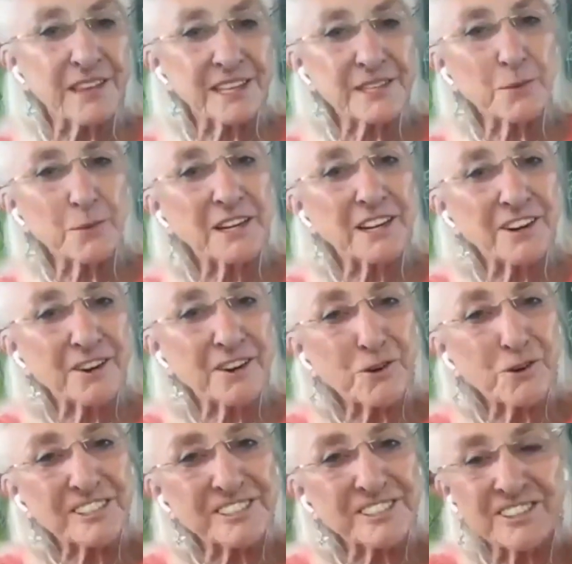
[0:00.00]
this
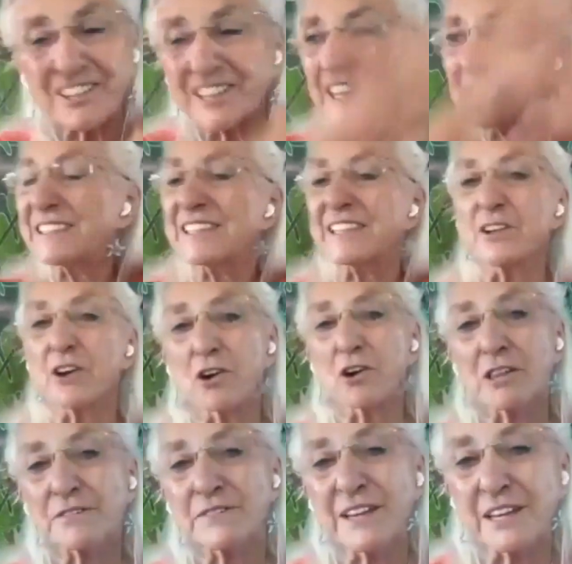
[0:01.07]
1.25 circle. It's in
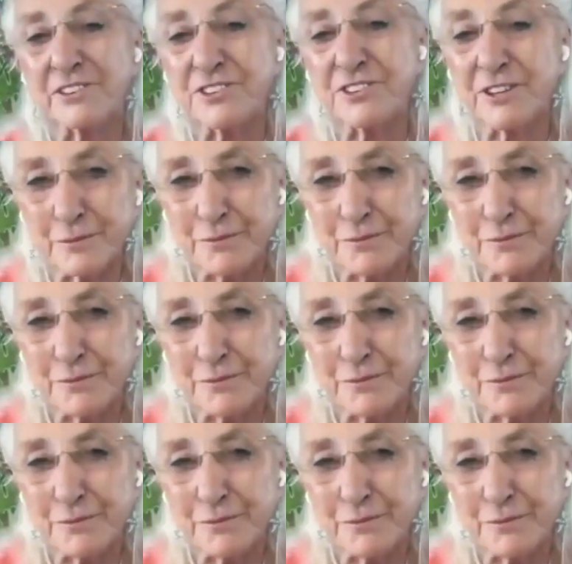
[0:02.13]
all of nature.